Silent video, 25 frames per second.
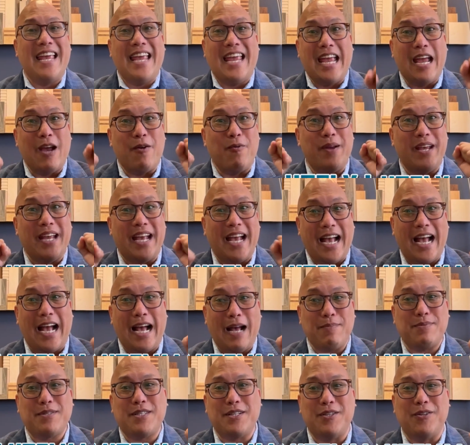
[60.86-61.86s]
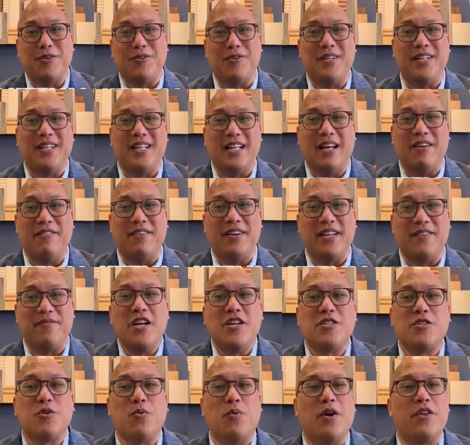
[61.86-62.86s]
and we absolutely love it.
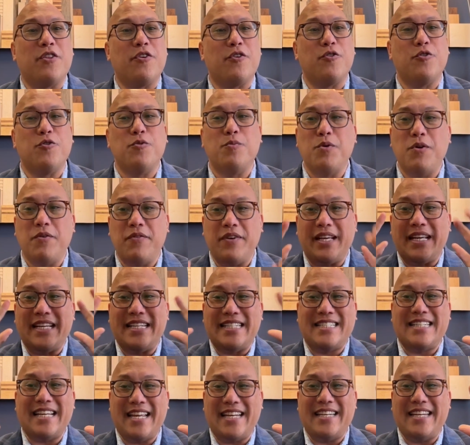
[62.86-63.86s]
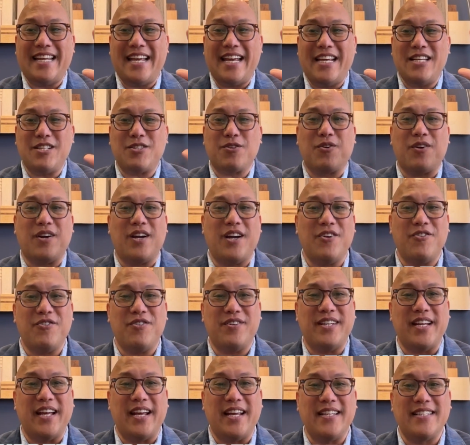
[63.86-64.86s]
So whether you're moving in 10 days or
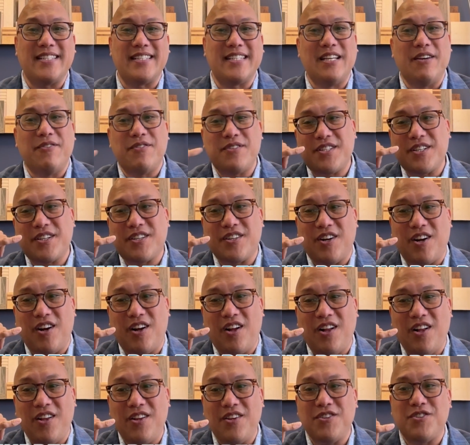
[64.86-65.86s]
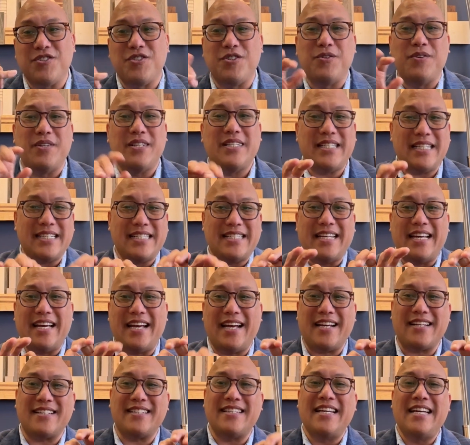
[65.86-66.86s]
100 days, give us a call, shoot us a
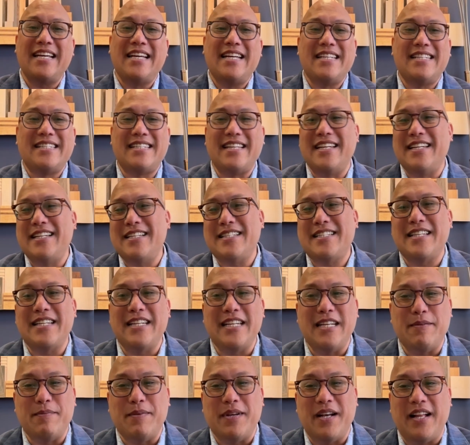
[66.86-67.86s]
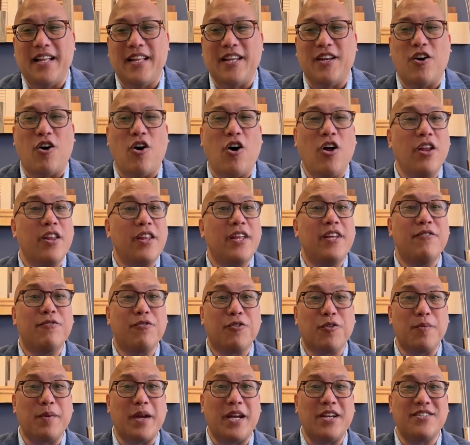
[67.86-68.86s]
text, send us an email, and all the
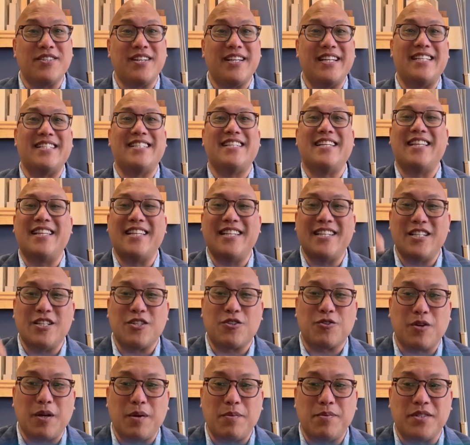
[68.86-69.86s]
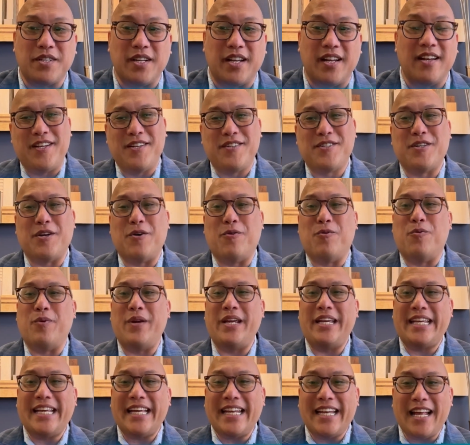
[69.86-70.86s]
information is in the description so
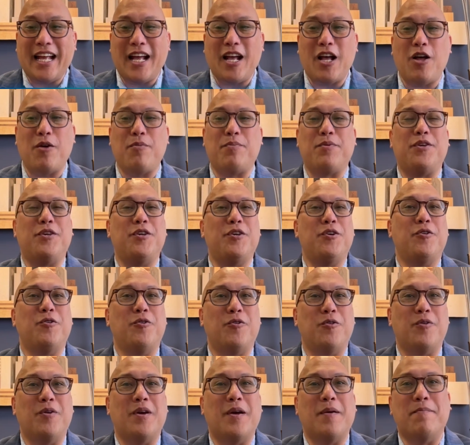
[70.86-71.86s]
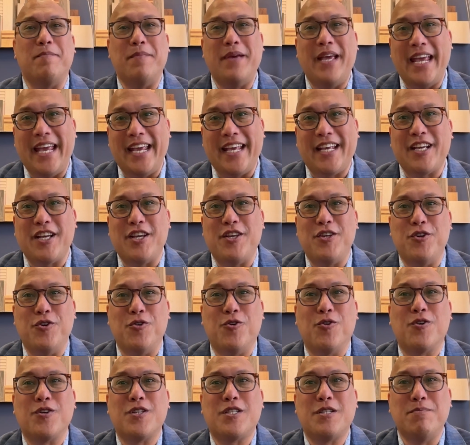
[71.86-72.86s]
we can help you make
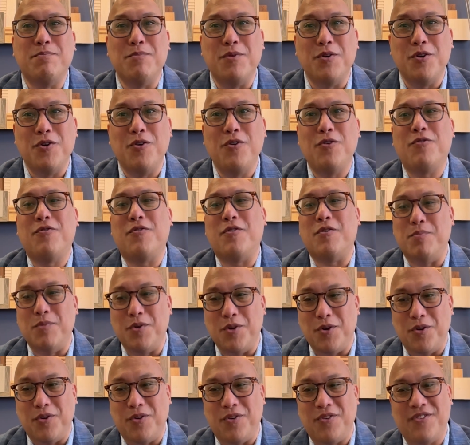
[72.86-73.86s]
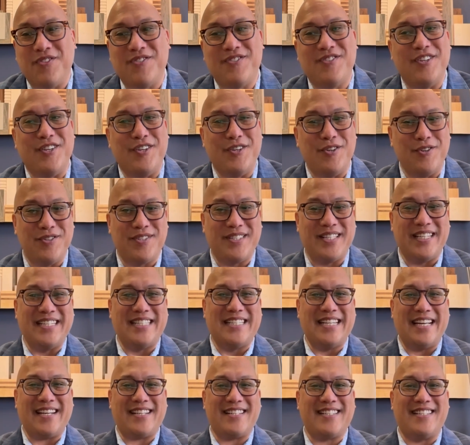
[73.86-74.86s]
your smooth moves to Houston,
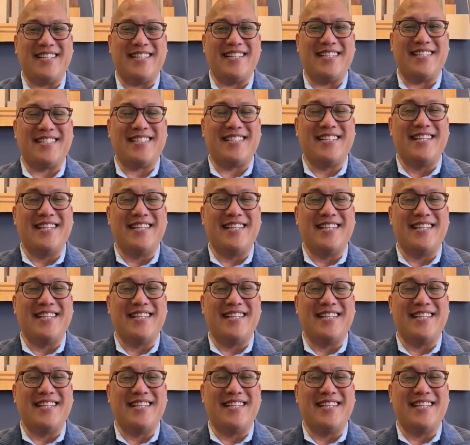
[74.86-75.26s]
Texas.